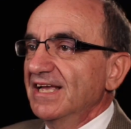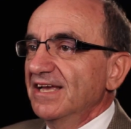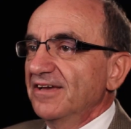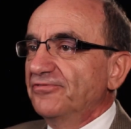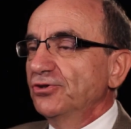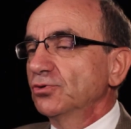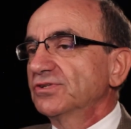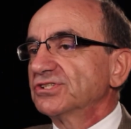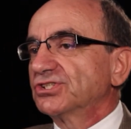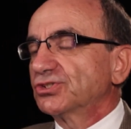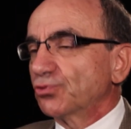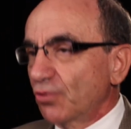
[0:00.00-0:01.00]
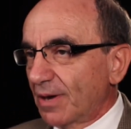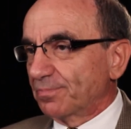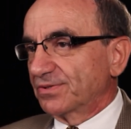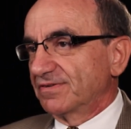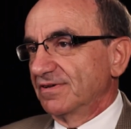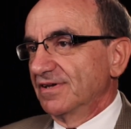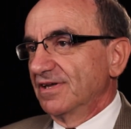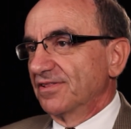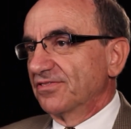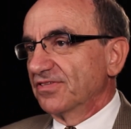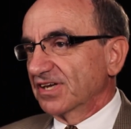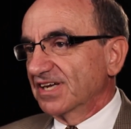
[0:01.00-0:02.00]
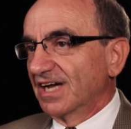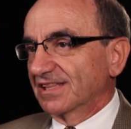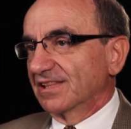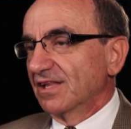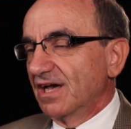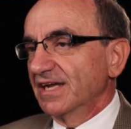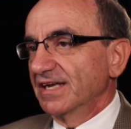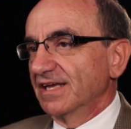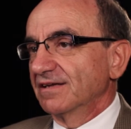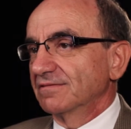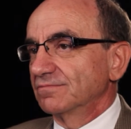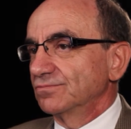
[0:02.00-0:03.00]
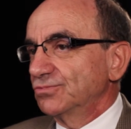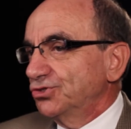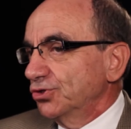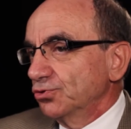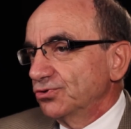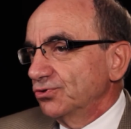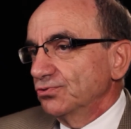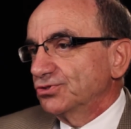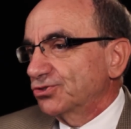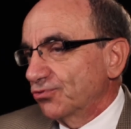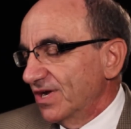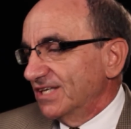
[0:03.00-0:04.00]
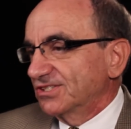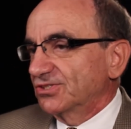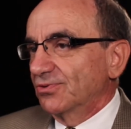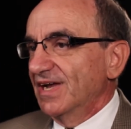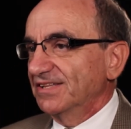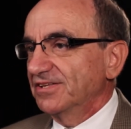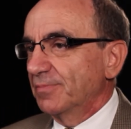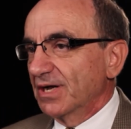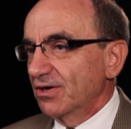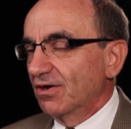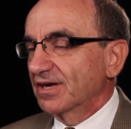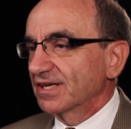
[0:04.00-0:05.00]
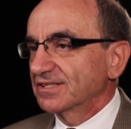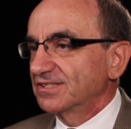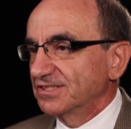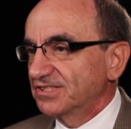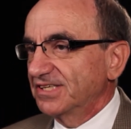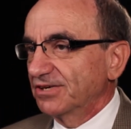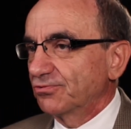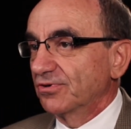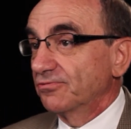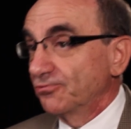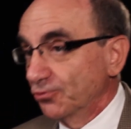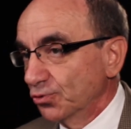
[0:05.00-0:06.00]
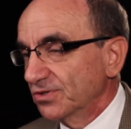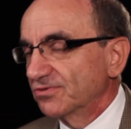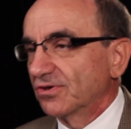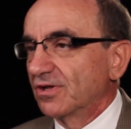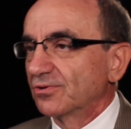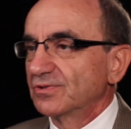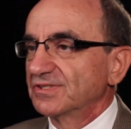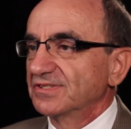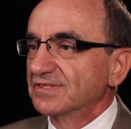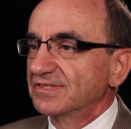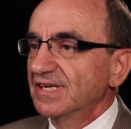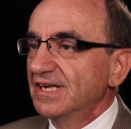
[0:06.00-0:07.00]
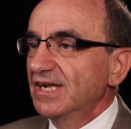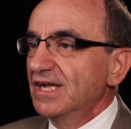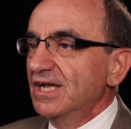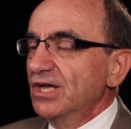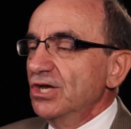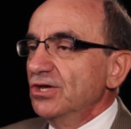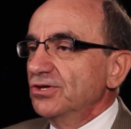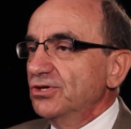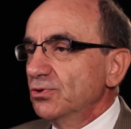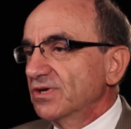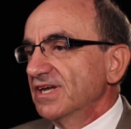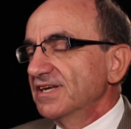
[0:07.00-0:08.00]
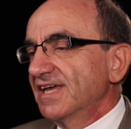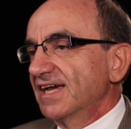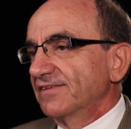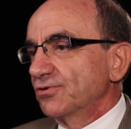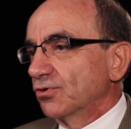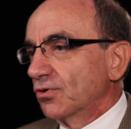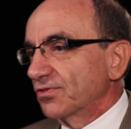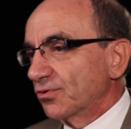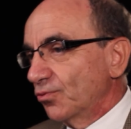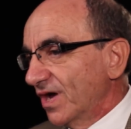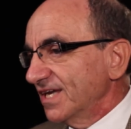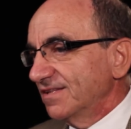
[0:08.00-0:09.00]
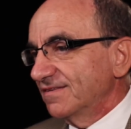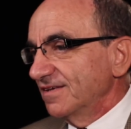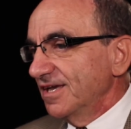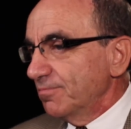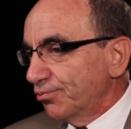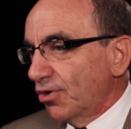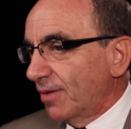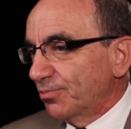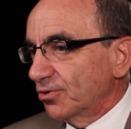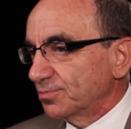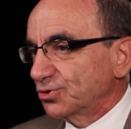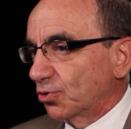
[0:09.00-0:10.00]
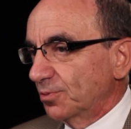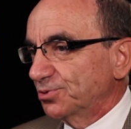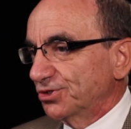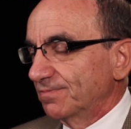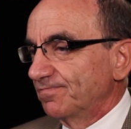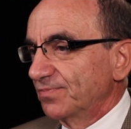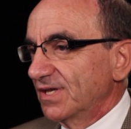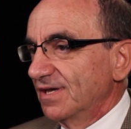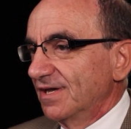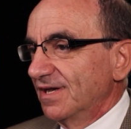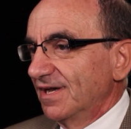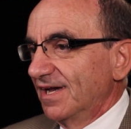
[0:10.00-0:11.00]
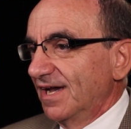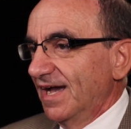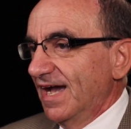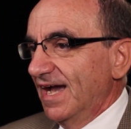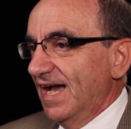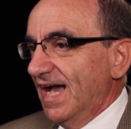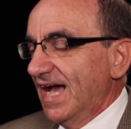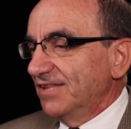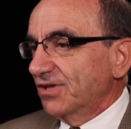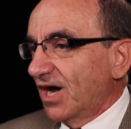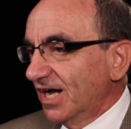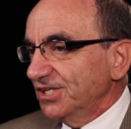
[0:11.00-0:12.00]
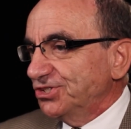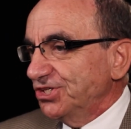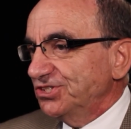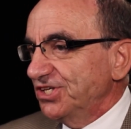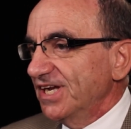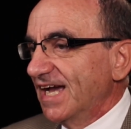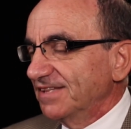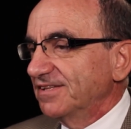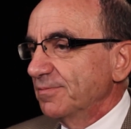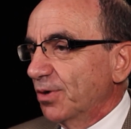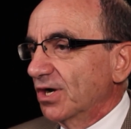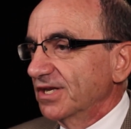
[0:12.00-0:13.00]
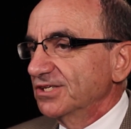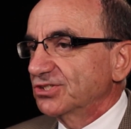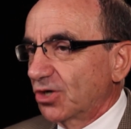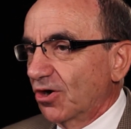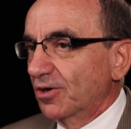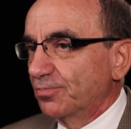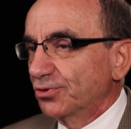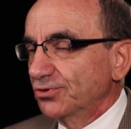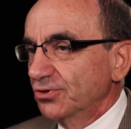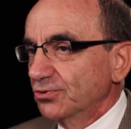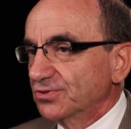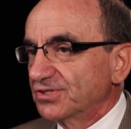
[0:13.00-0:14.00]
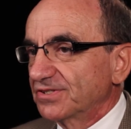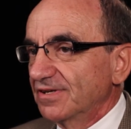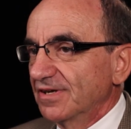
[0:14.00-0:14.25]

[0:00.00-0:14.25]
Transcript: if you disrupt the gut lining due to stress or antibiotics, etc., food intolerances, you can get, if you go to the right, improper absorption. And IgG antibodies are produced.